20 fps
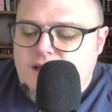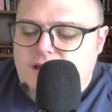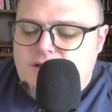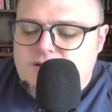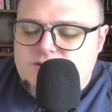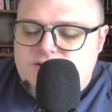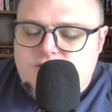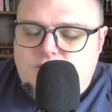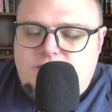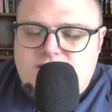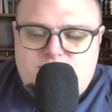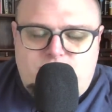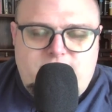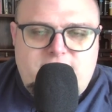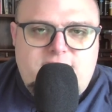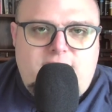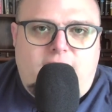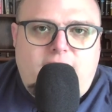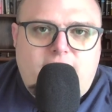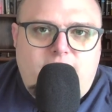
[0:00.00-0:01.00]
So as we
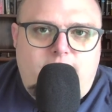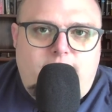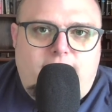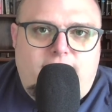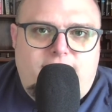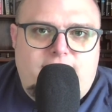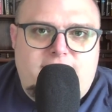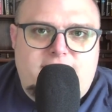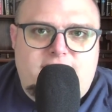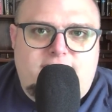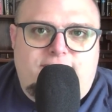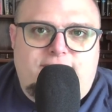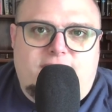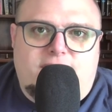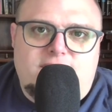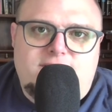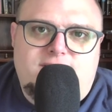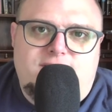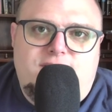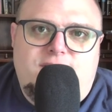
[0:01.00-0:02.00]
talk about these
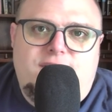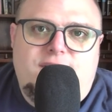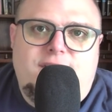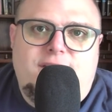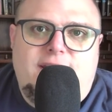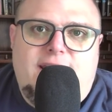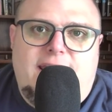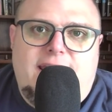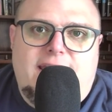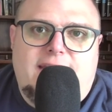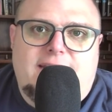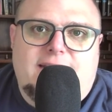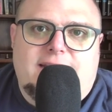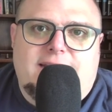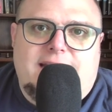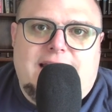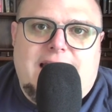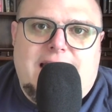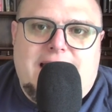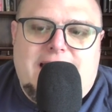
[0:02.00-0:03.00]
falsehood and
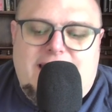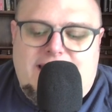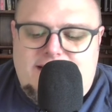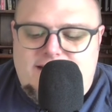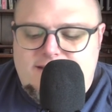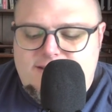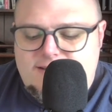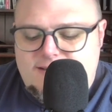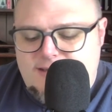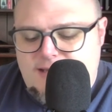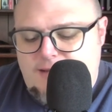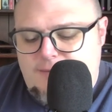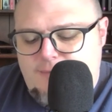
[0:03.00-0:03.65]
lies,